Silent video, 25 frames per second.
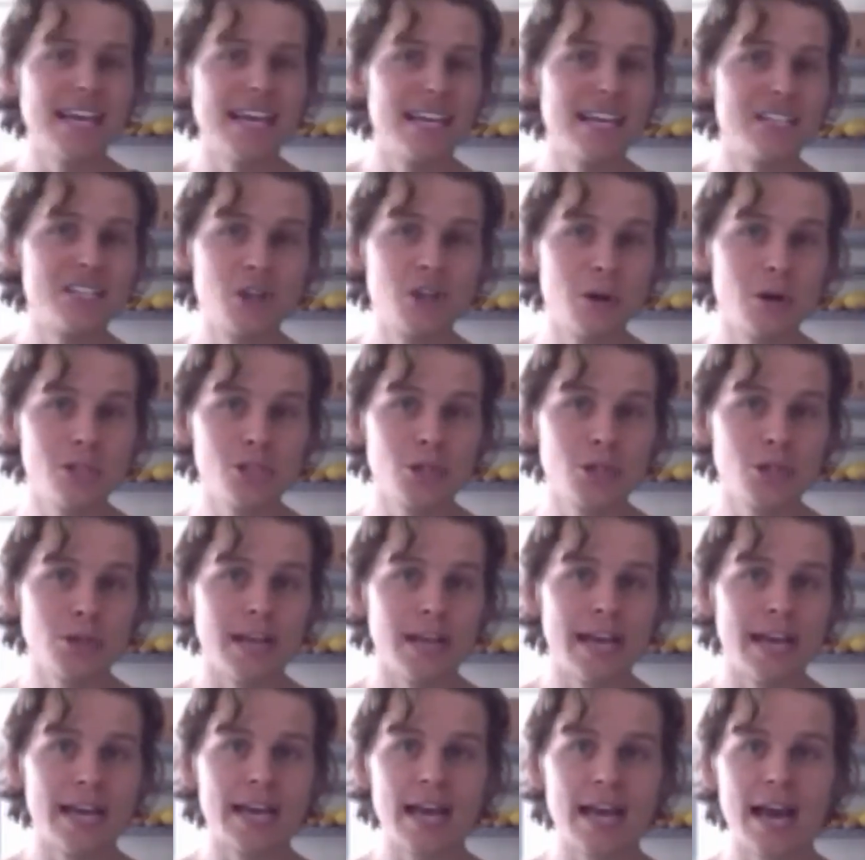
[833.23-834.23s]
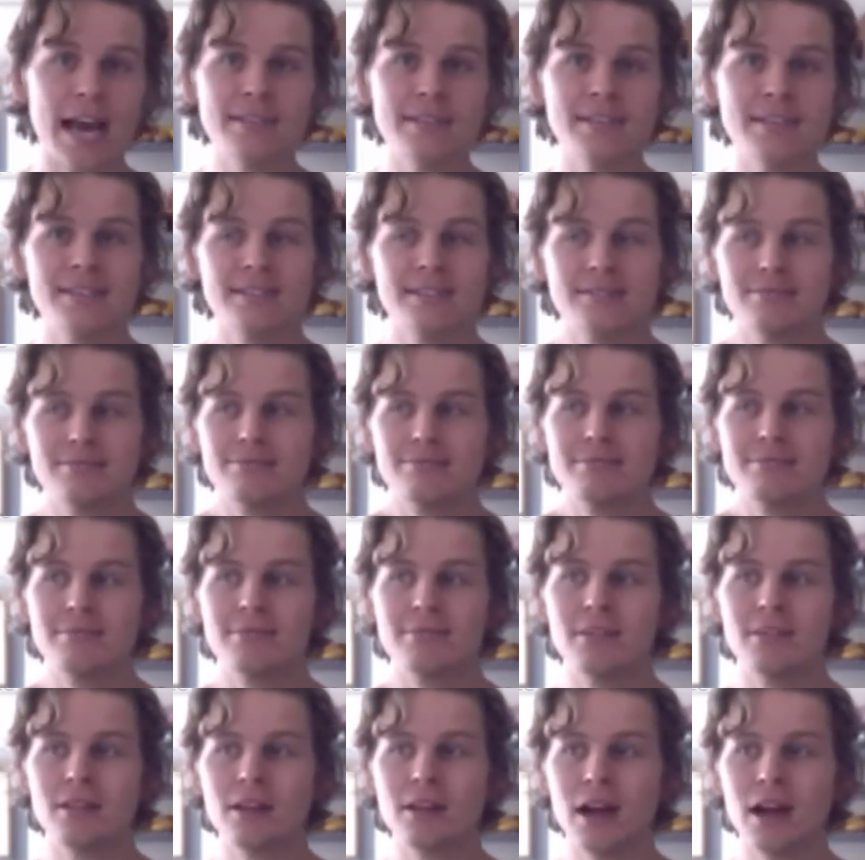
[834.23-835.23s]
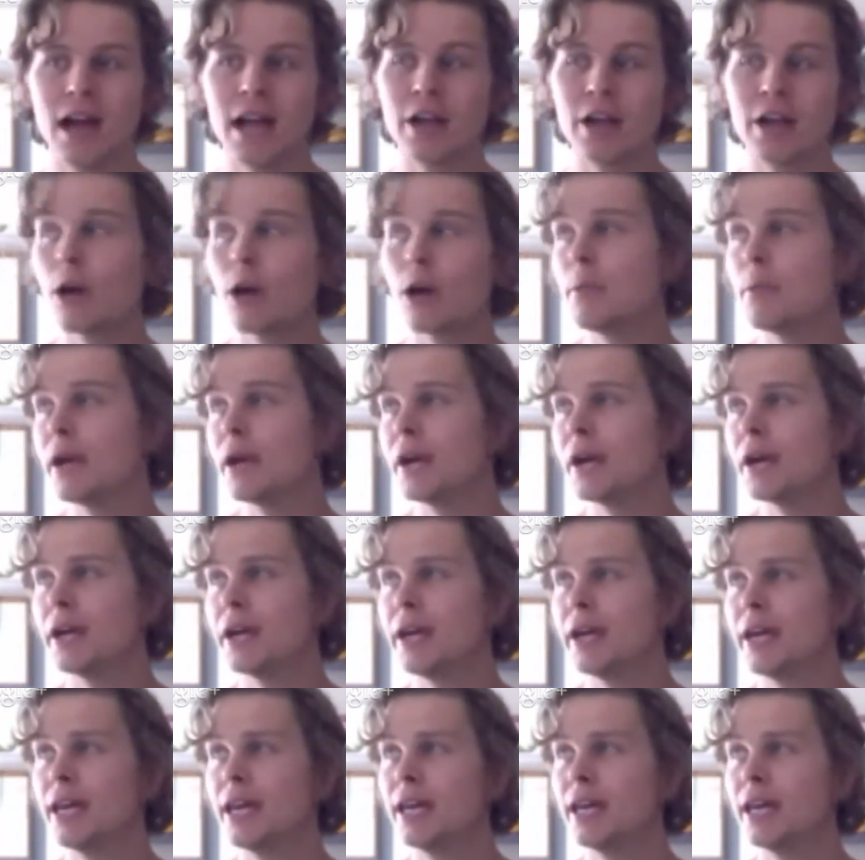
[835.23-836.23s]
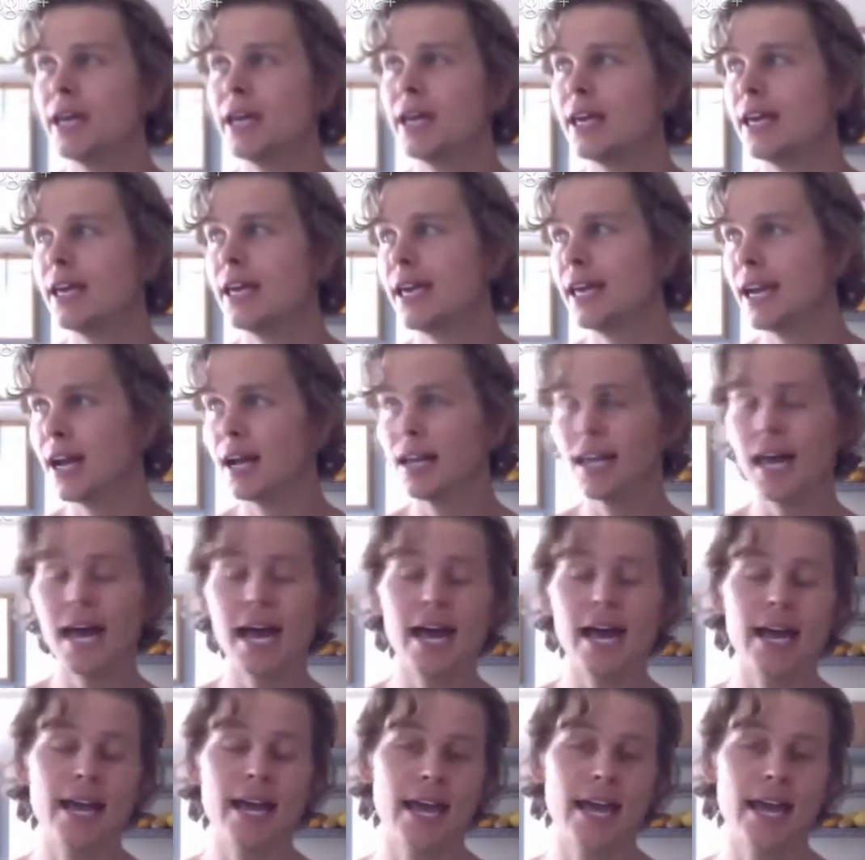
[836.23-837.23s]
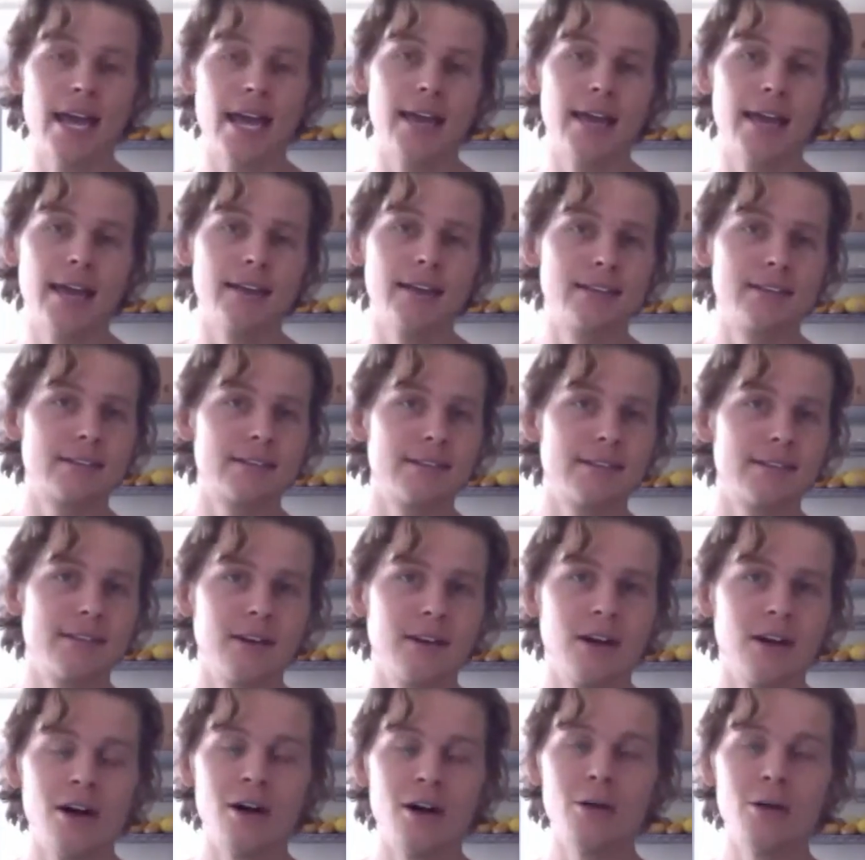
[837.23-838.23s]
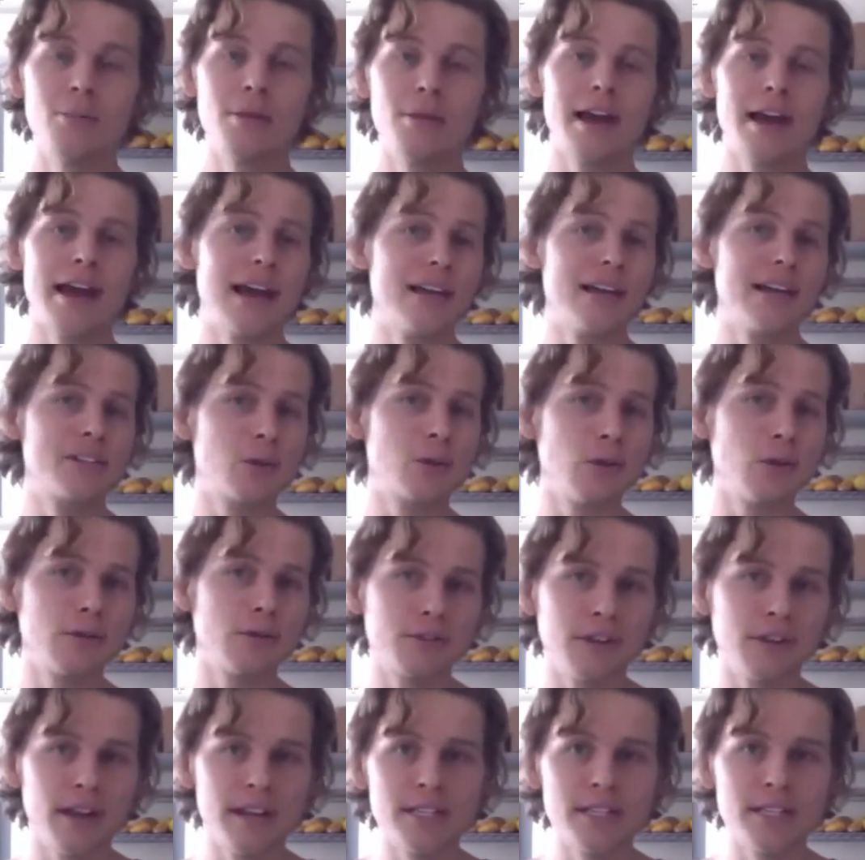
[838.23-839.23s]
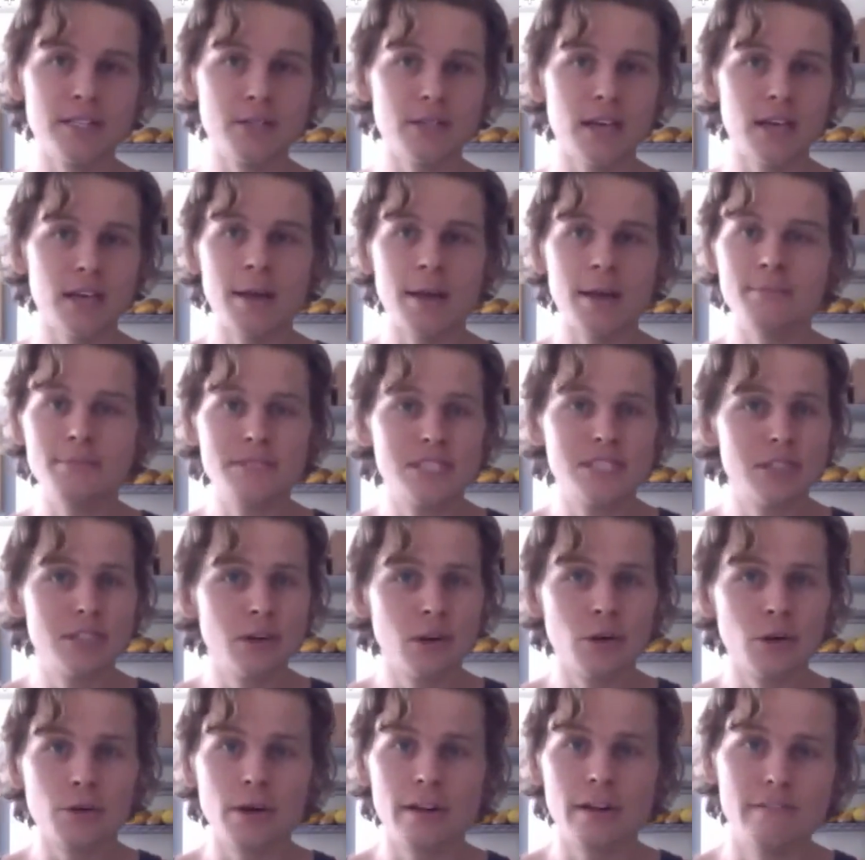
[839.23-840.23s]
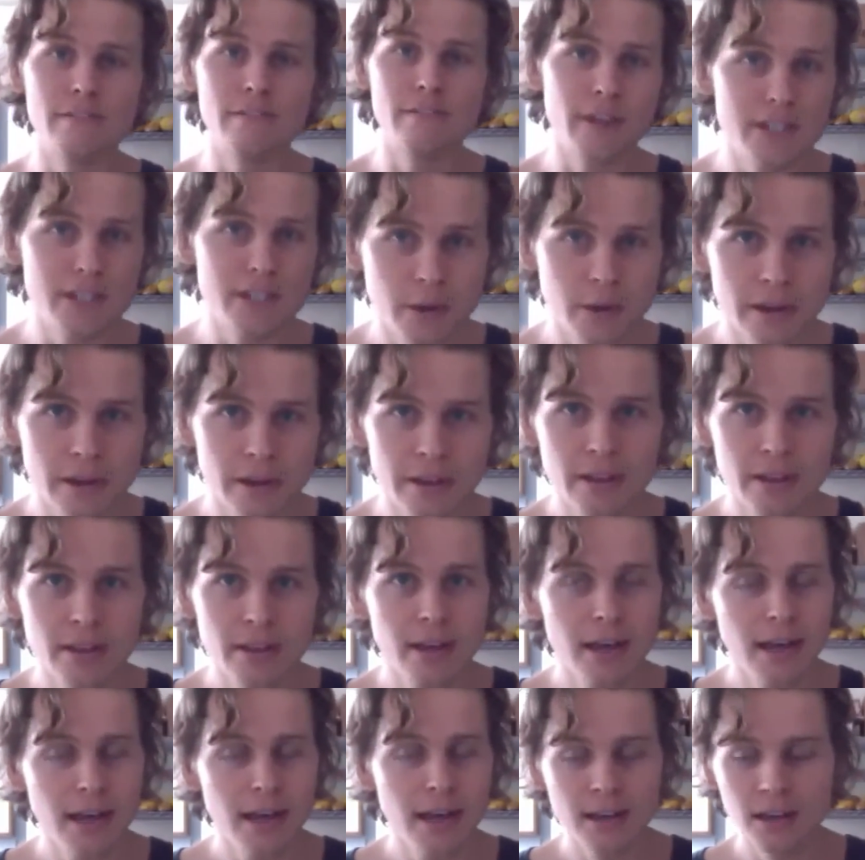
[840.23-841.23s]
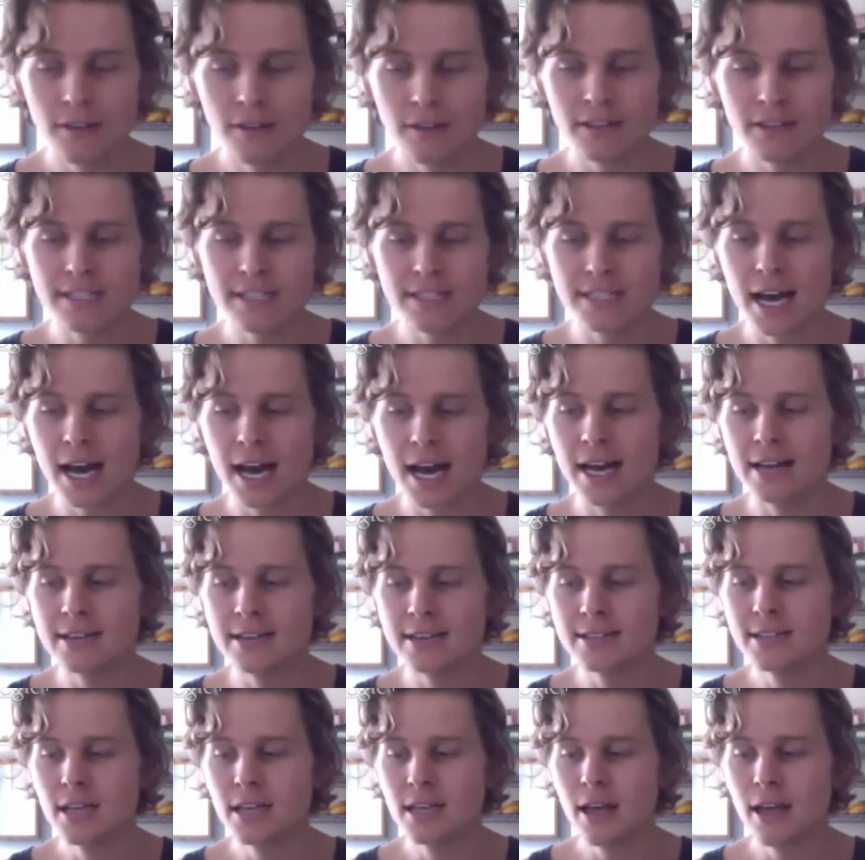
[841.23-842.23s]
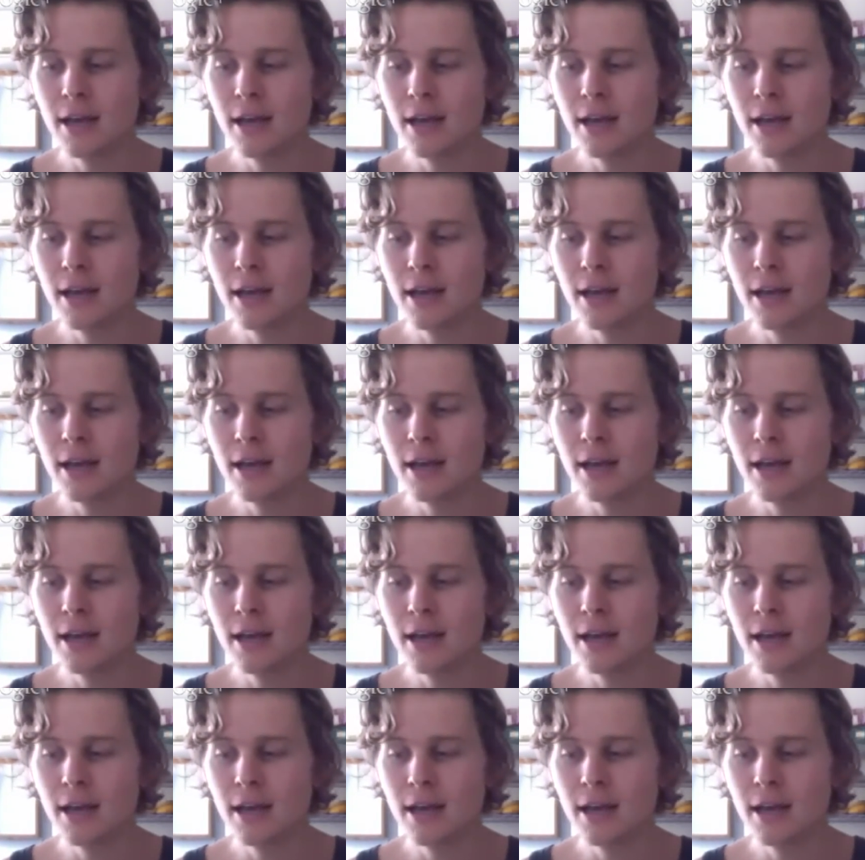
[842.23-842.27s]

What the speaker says: that social. Like I grew up here in LA, and all my high school friends I'm still great friends with. I love these guys,